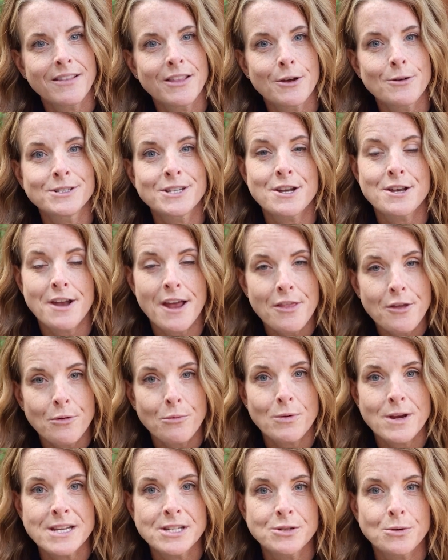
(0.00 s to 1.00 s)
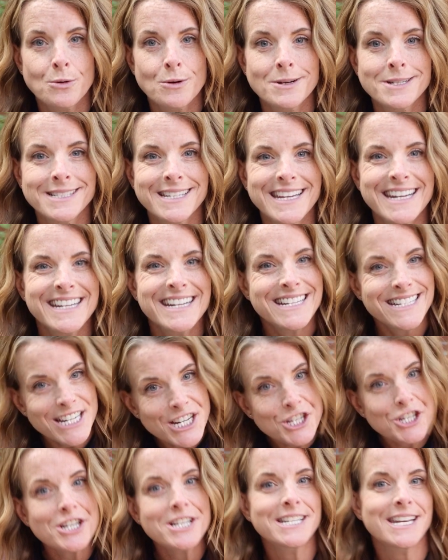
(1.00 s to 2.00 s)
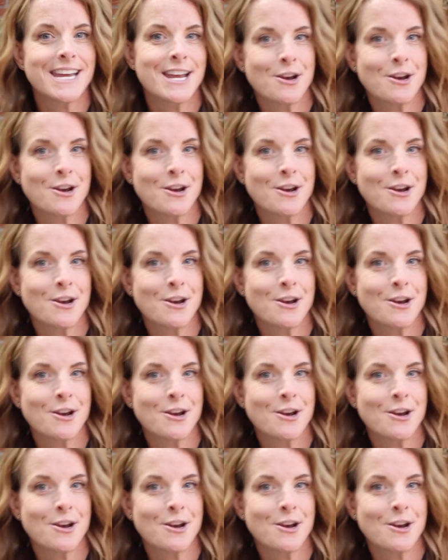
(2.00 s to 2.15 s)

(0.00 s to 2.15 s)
there is another resource in addition to